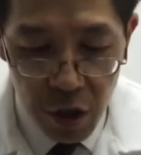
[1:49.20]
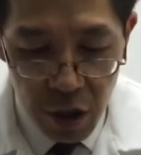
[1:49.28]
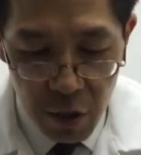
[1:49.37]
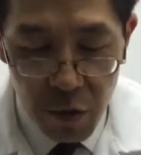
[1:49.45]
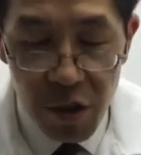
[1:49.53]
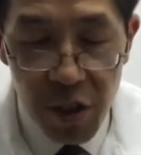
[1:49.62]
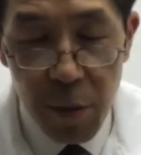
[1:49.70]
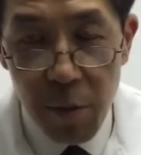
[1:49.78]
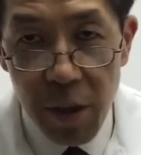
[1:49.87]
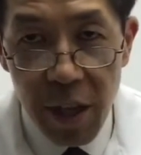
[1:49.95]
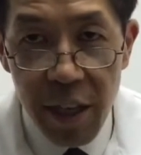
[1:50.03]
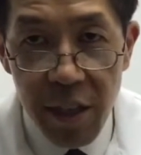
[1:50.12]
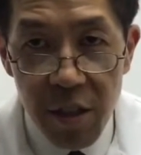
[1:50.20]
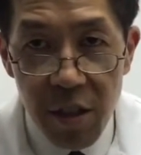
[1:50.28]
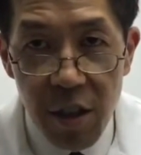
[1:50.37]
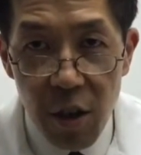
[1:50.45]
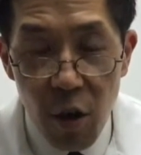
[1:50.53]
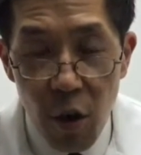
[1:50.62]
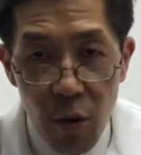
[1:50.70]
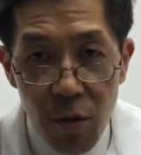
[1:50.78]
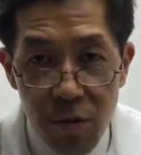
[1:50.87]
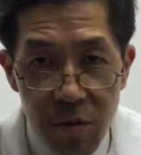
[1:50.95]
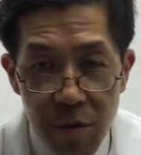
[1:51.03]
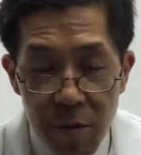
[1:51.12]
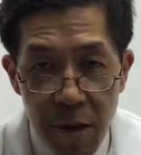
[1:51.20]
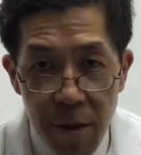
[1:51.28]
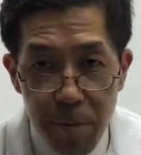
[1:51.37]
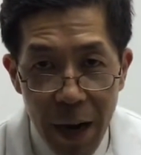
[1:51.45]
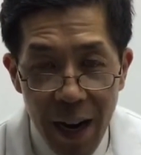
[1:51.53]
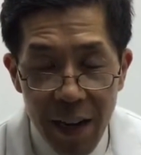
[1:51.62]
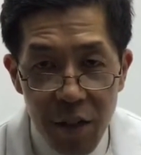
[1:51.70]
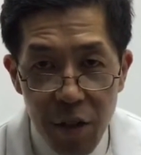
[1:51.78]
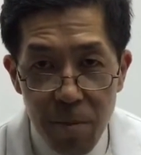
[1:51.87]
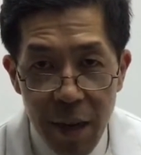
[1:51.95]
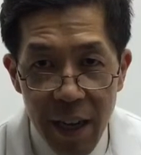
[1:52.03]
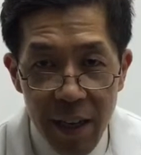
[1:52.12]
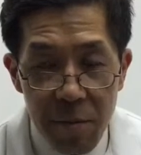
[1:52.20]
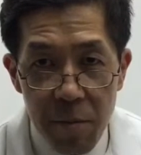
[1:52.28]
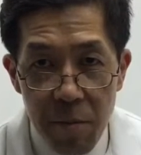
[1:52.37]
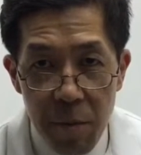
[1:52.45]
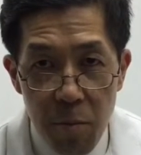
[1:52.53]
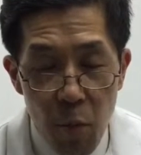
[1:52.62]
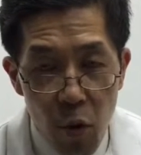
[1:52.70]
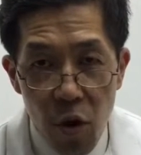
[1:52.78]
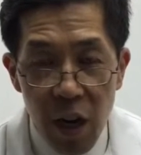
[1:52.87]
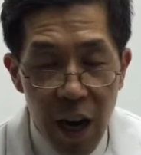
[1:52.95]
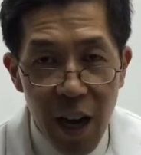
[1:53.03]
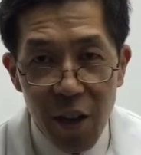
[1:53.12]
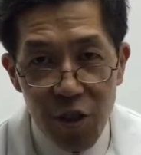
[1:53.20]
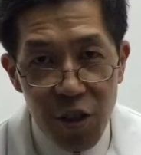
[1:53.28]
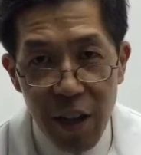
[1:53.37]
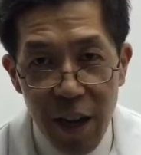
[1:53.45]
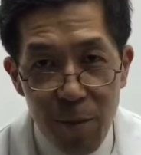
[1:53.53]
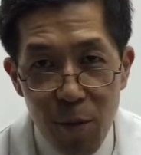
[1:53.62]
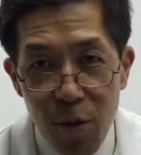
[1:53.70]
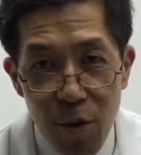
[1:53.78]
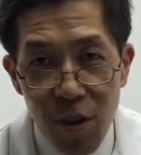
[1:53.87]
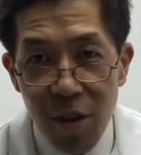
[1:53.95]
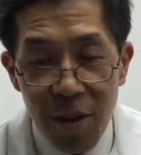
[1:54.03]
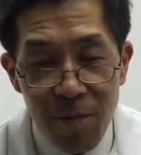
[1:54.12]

it will stimulate her own body to make more collagen and more